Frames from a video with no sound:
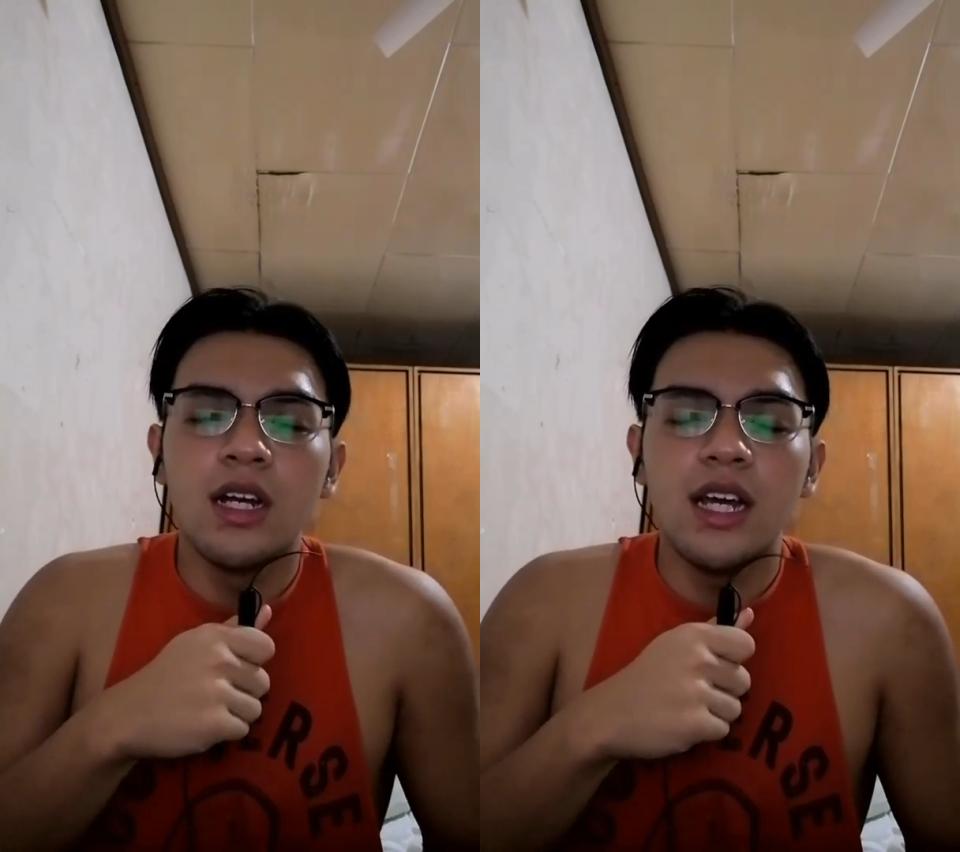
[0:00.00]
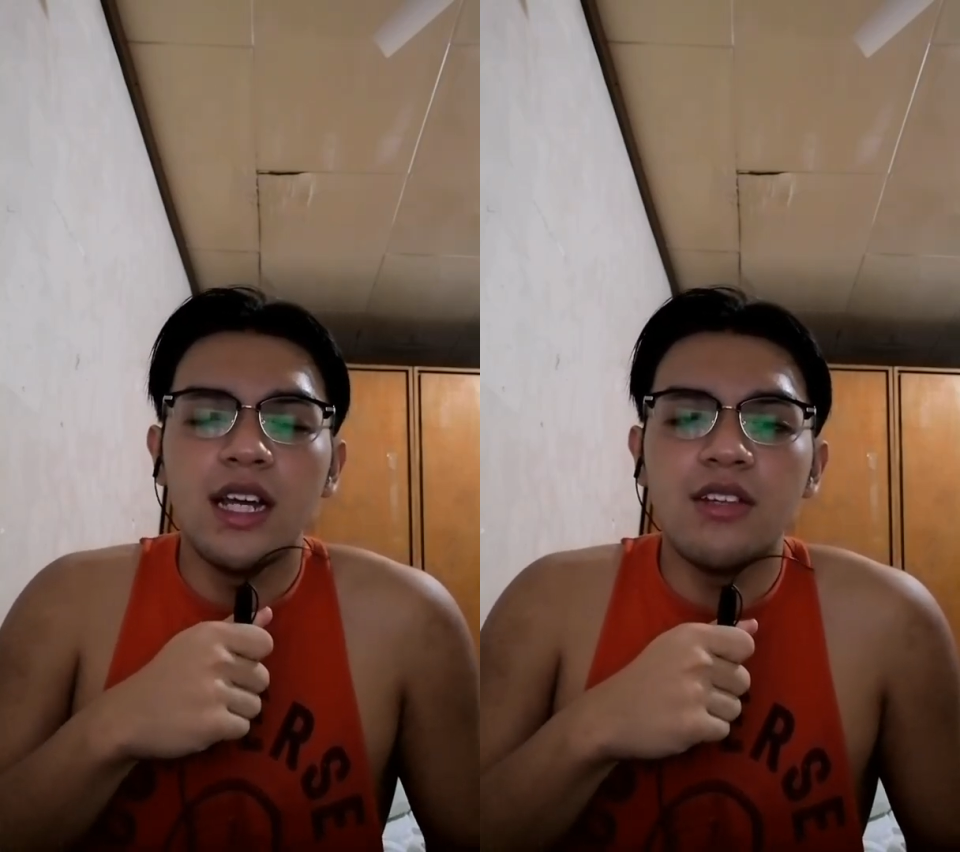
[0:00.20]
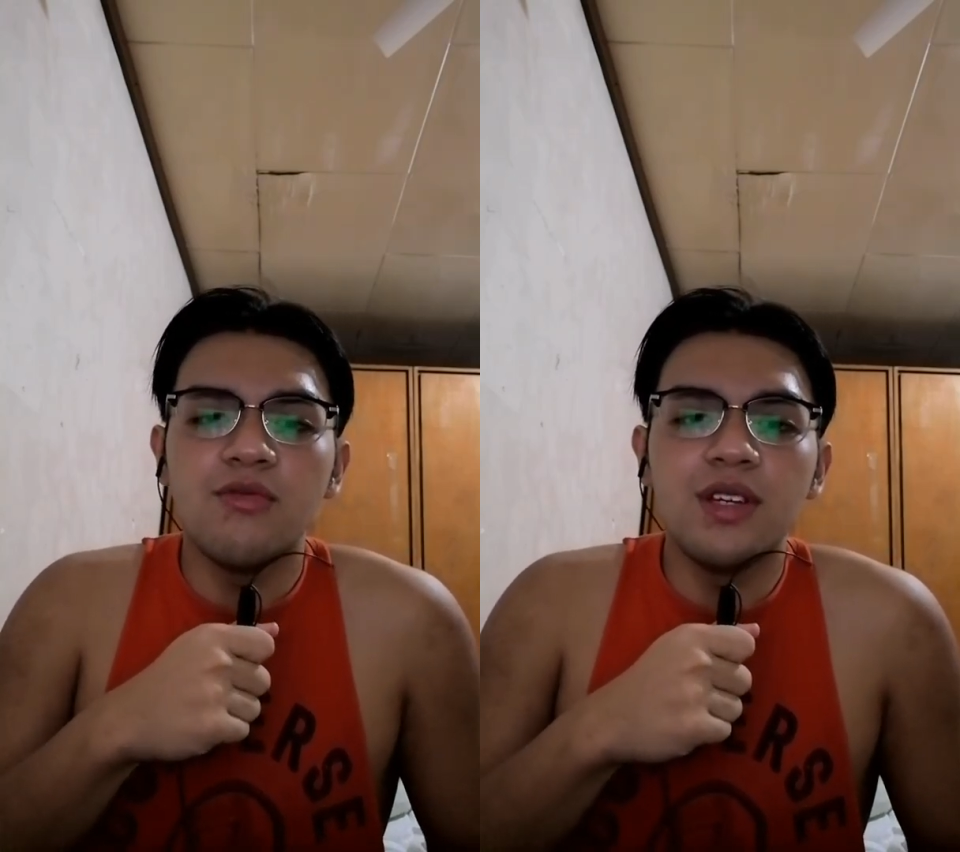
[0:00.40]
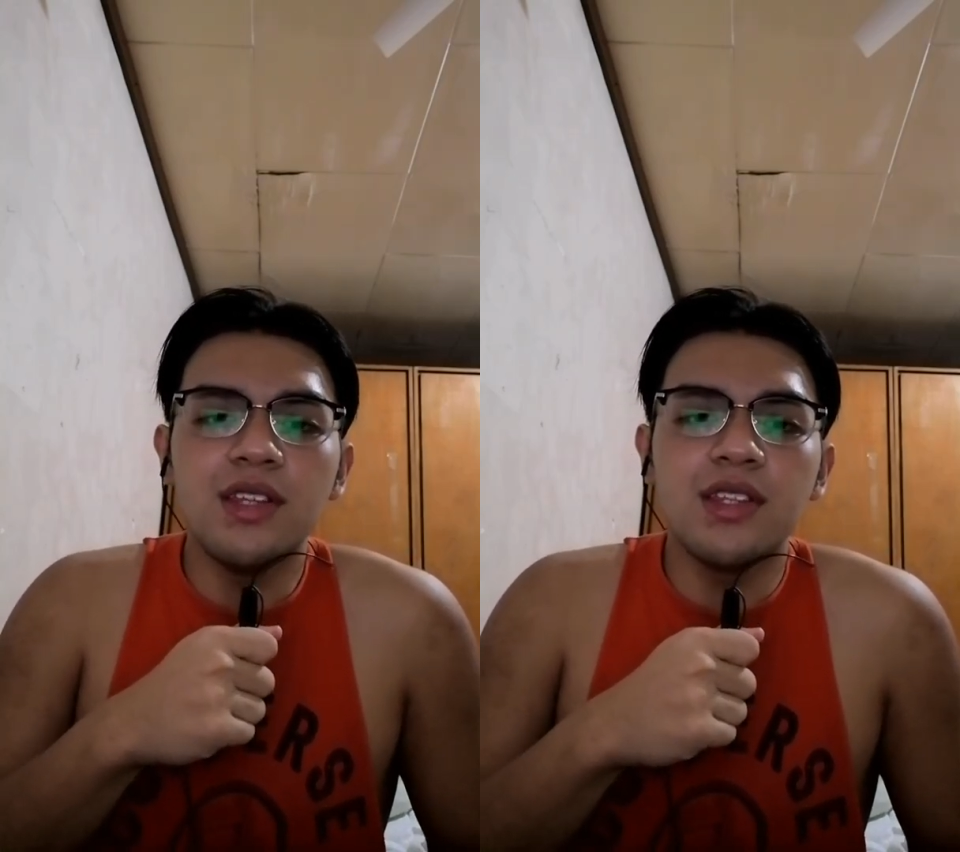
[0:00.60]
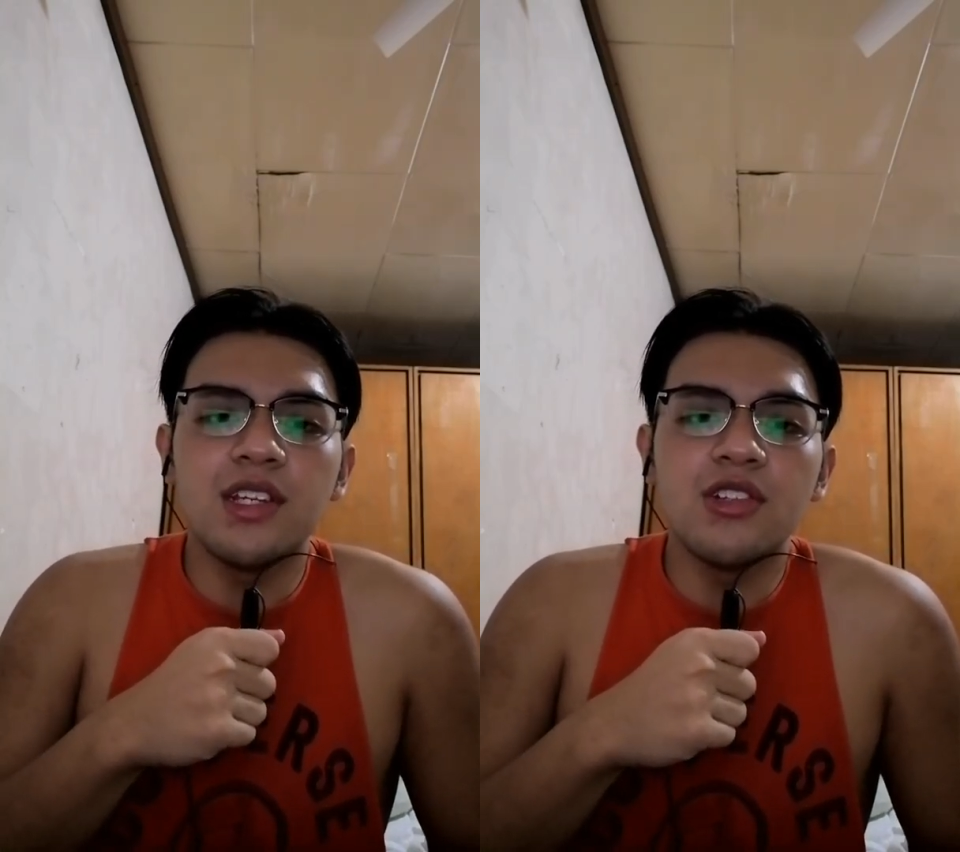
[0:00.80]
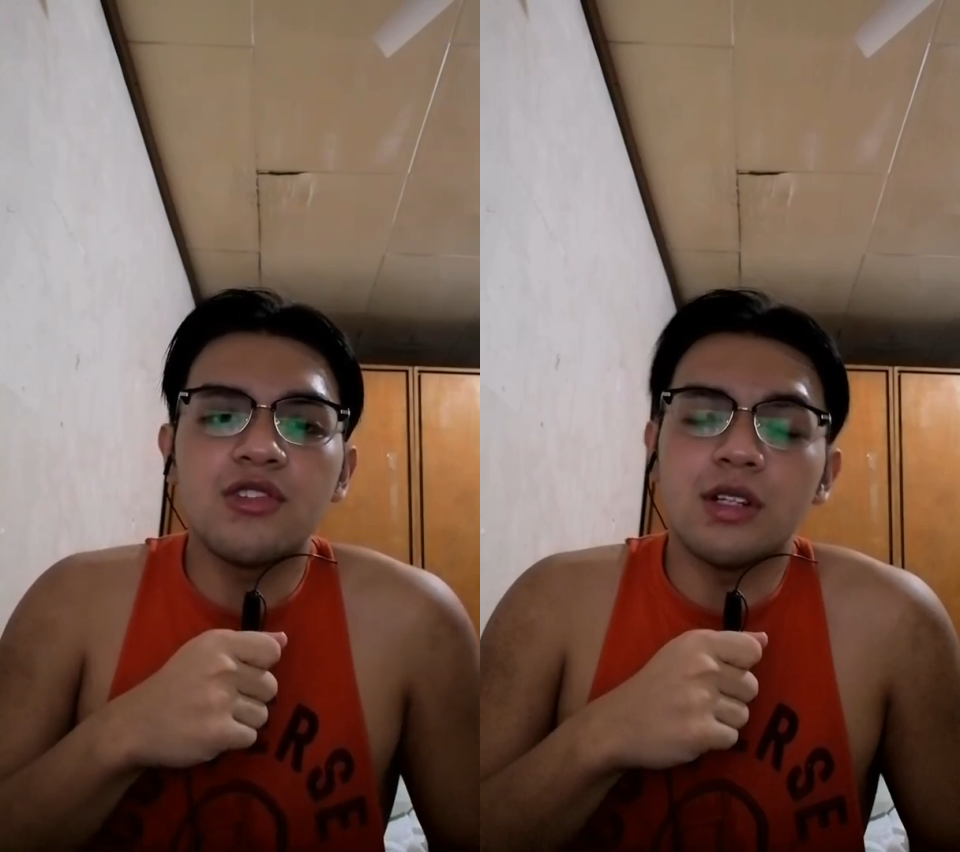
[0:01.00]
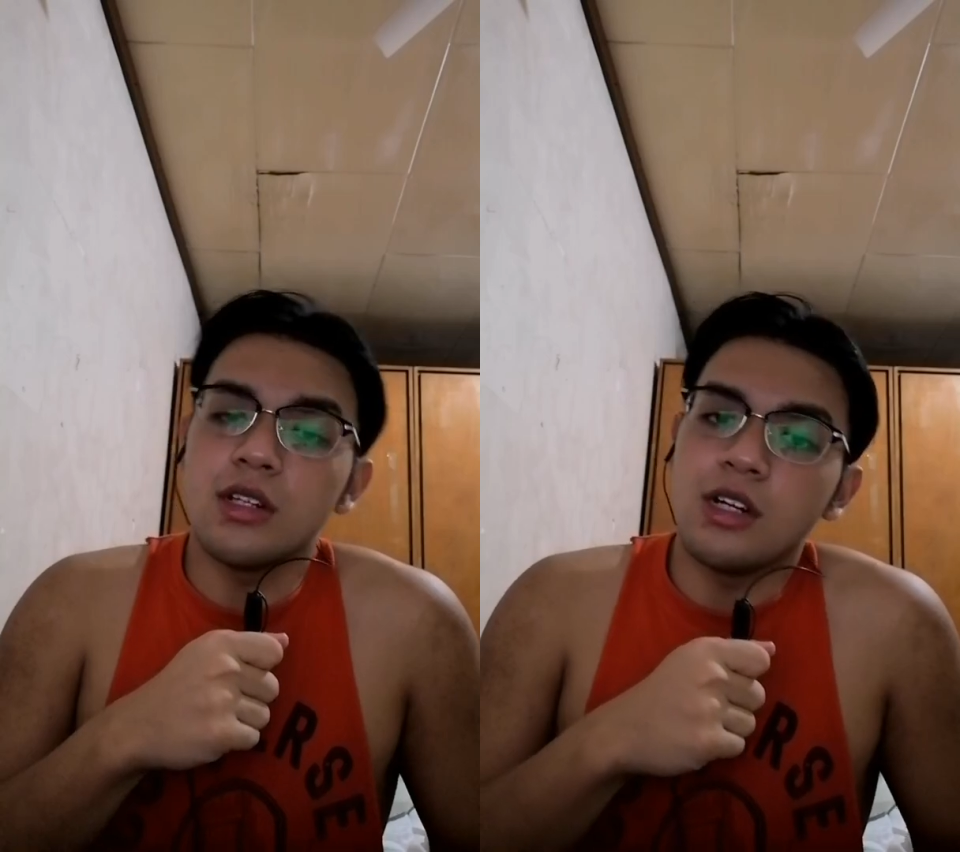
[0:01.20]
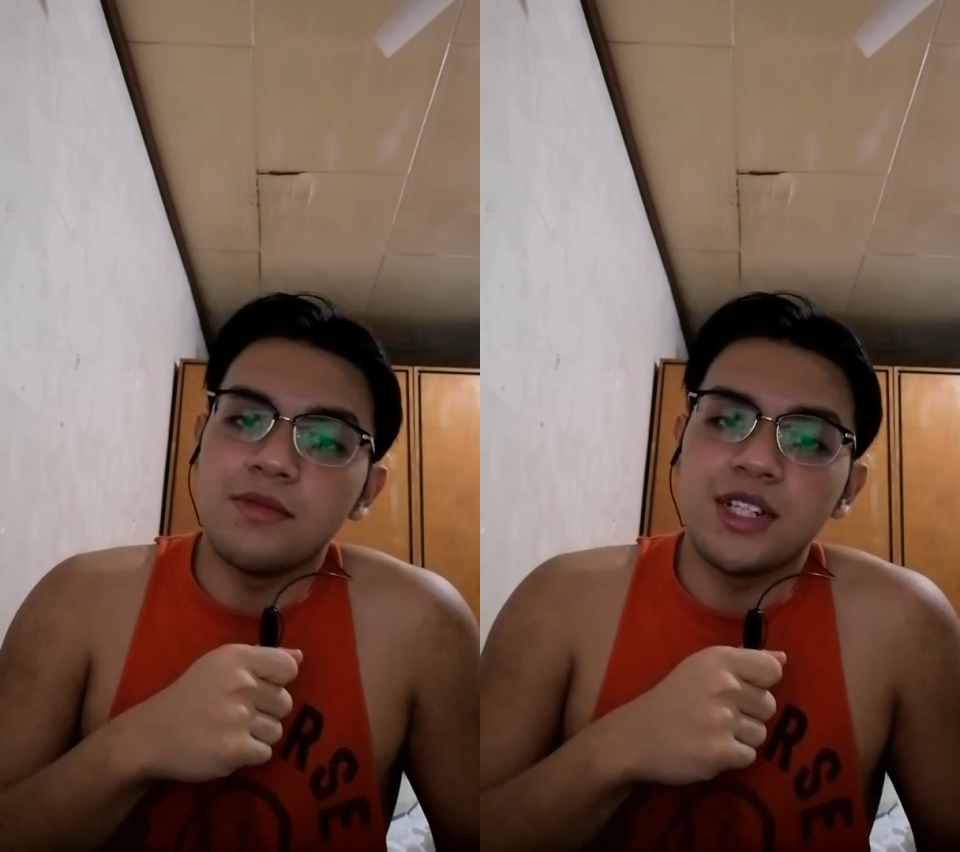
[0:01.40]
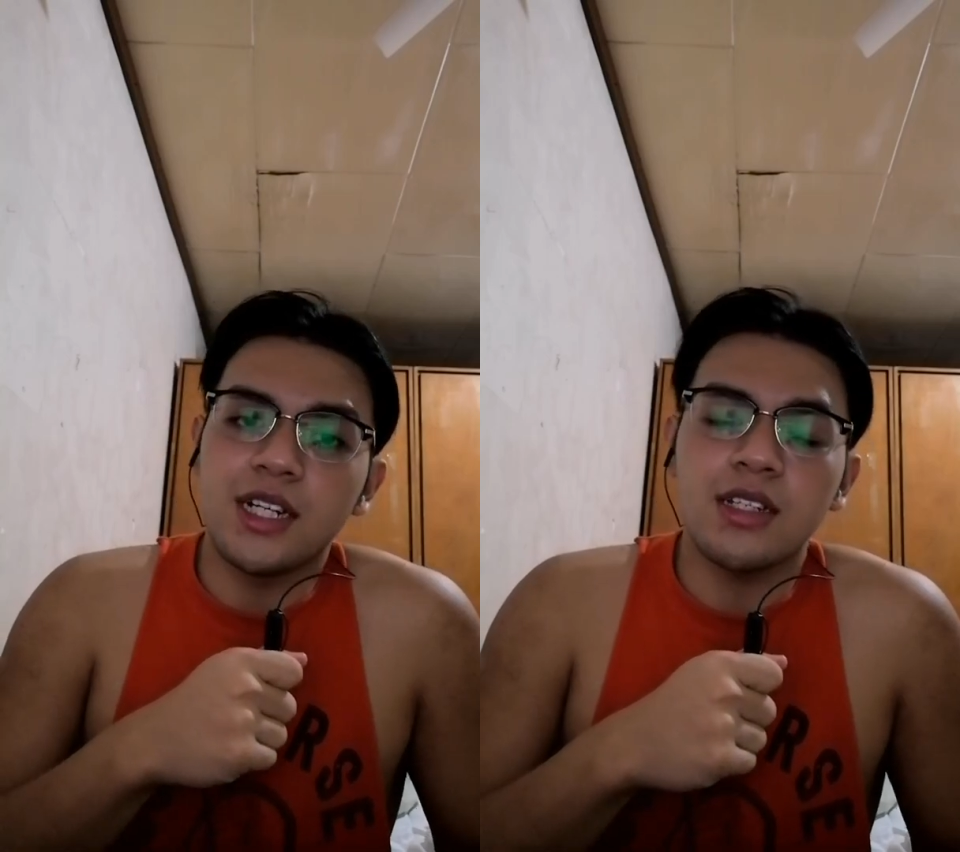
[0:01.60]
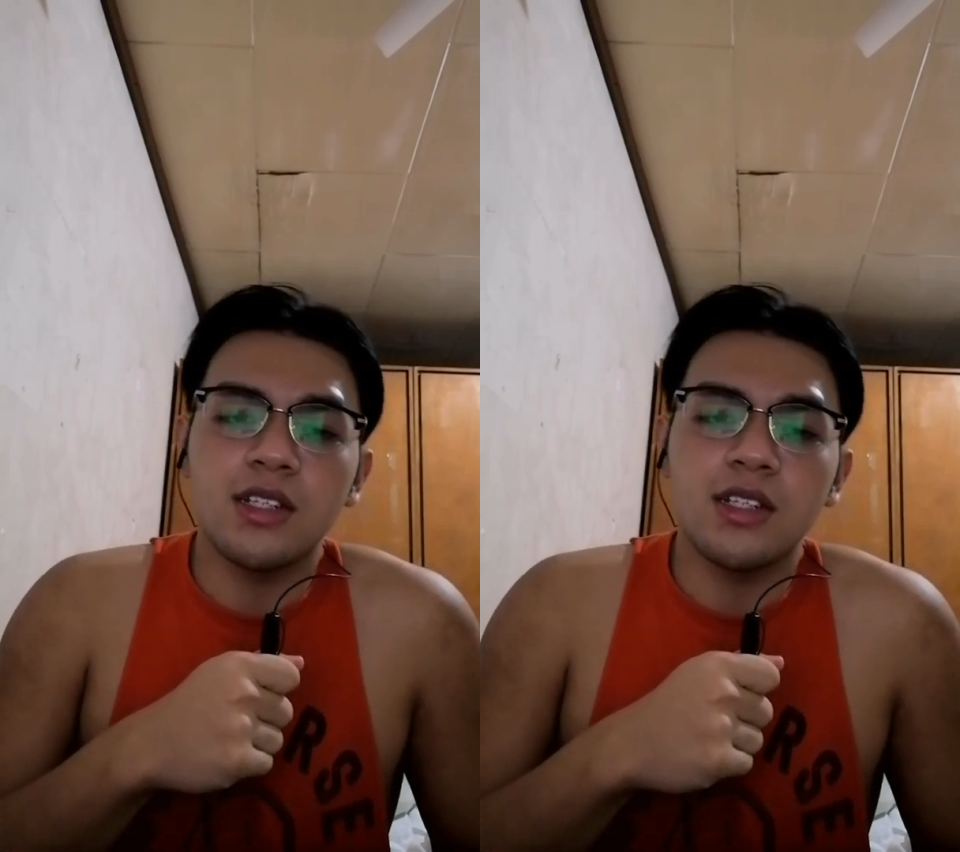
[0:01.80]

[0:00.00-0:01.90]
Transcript: and with neutral objects.